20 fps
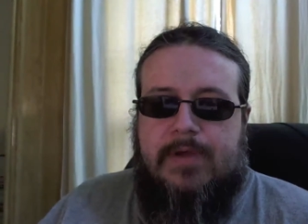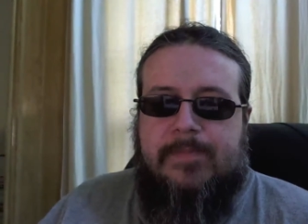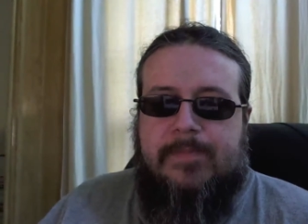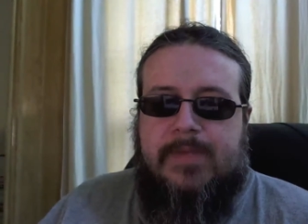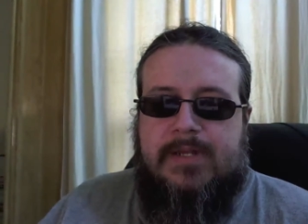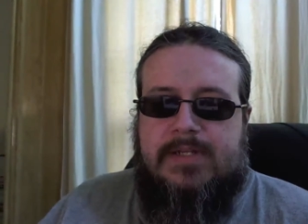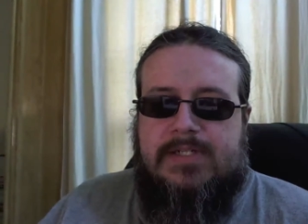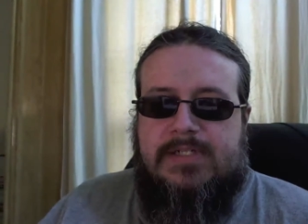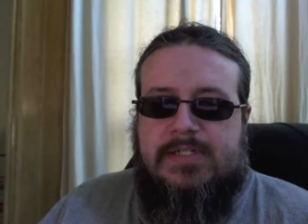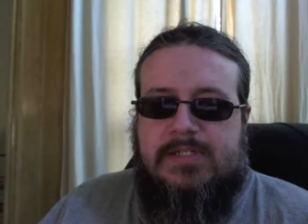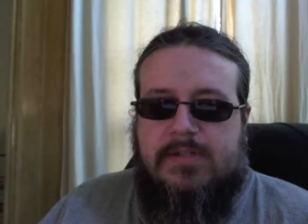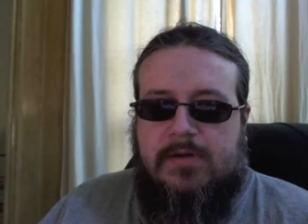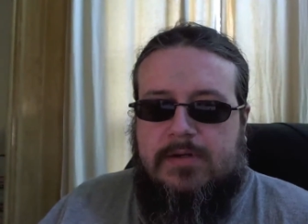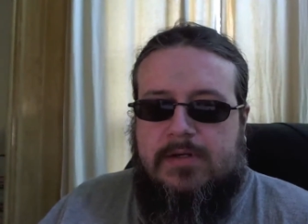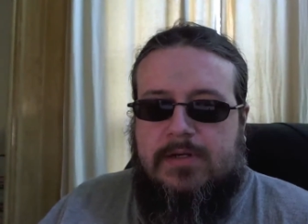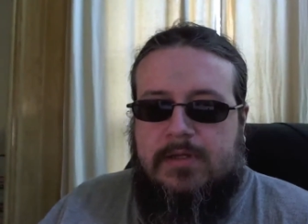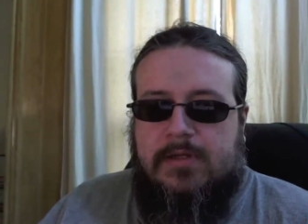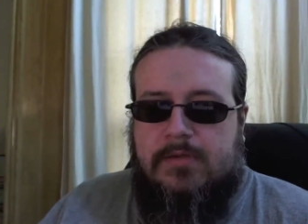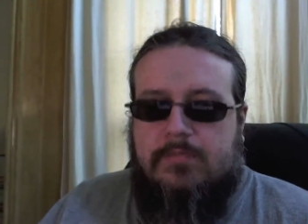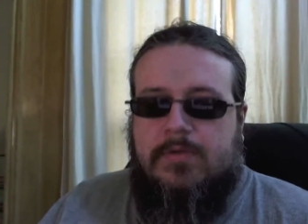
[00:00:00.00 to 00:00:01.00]
I'm going to start
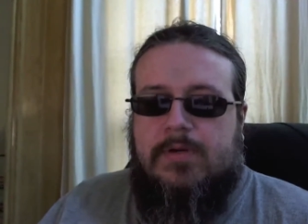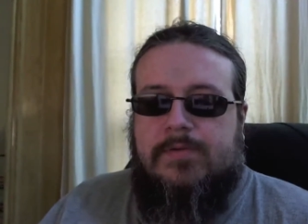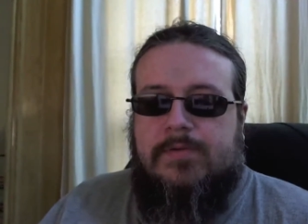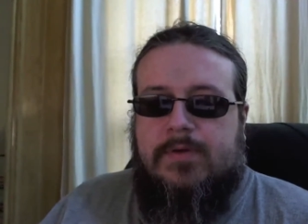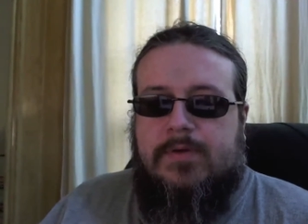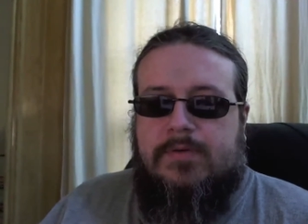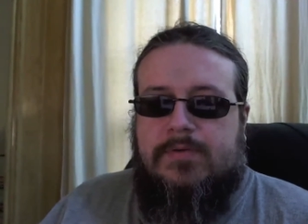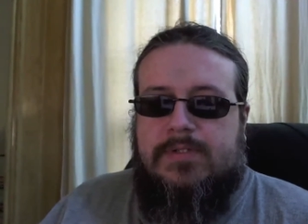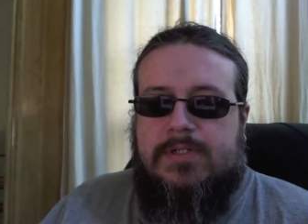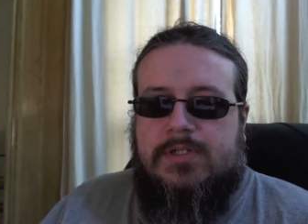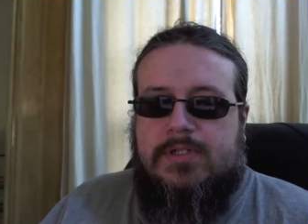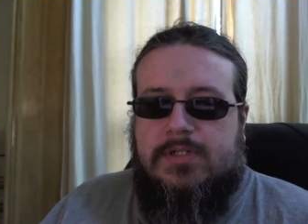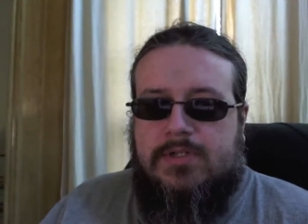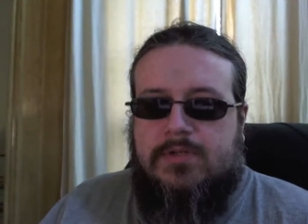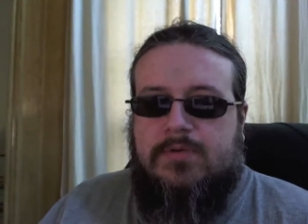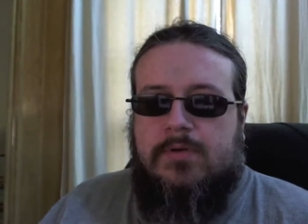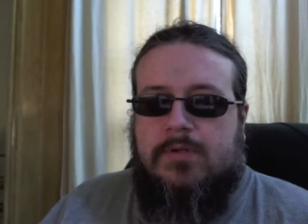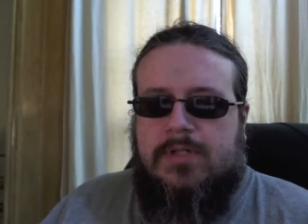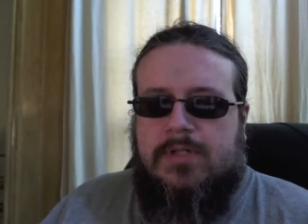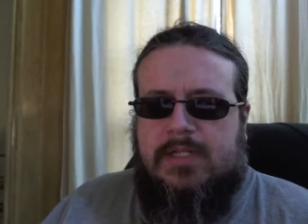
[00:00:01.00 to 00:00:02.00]
another one of those
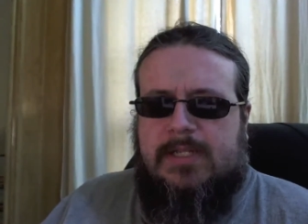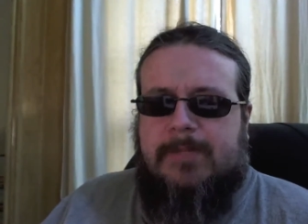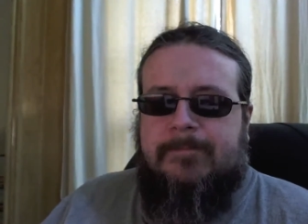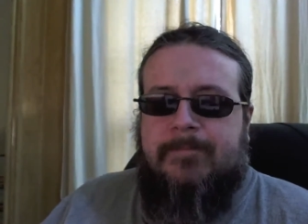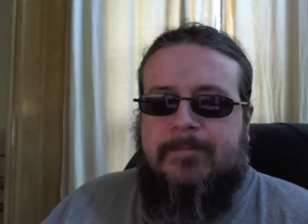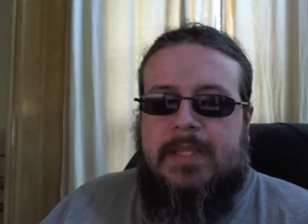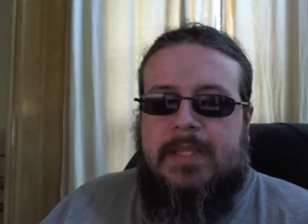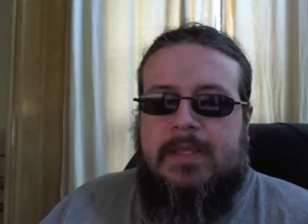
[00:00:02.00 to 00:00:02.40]
shortly